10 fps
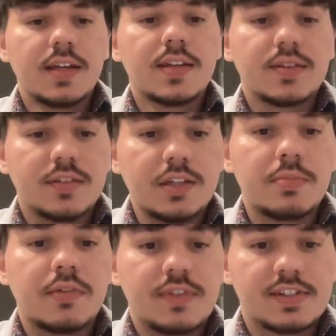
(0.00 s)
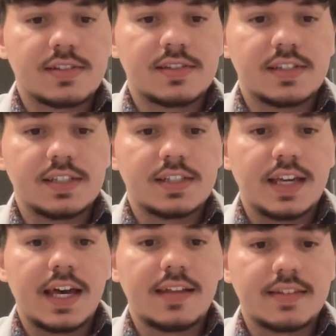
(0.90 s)
sleep efficiency,
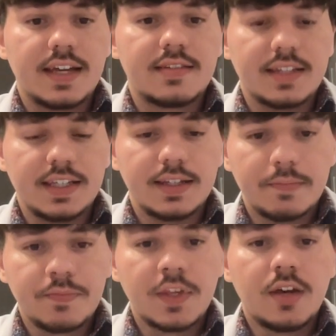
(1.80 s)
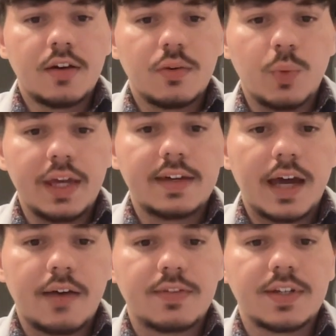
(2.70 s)
SSE, wake
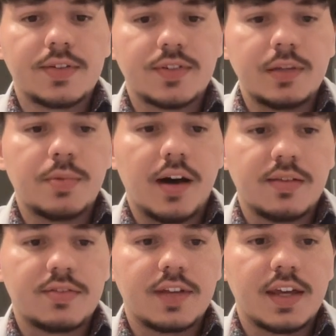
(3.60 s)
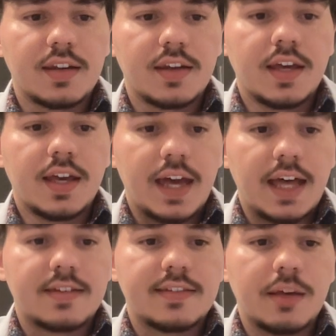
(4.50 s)
after sleep onset,
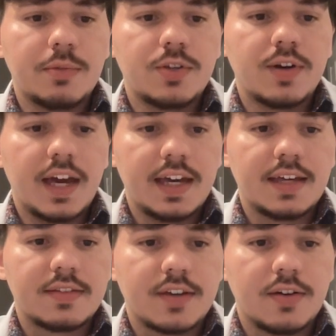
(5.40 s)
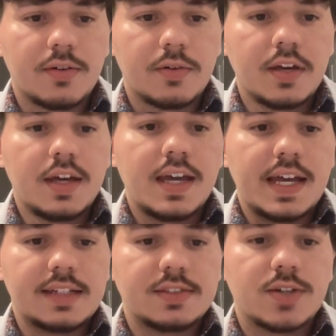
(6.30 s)
SWASO,
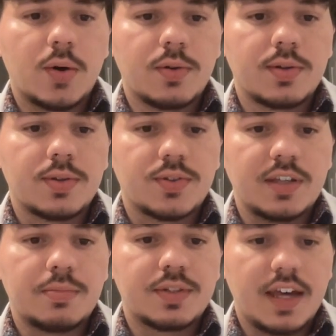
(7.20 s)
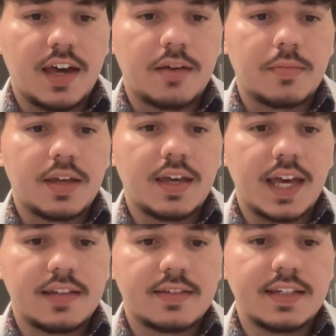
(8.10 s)
and total sleep time,
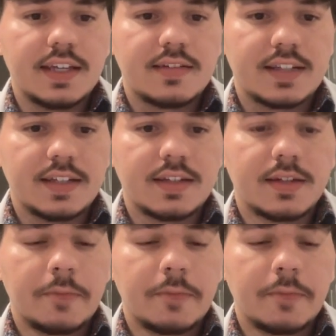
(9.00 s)
STST.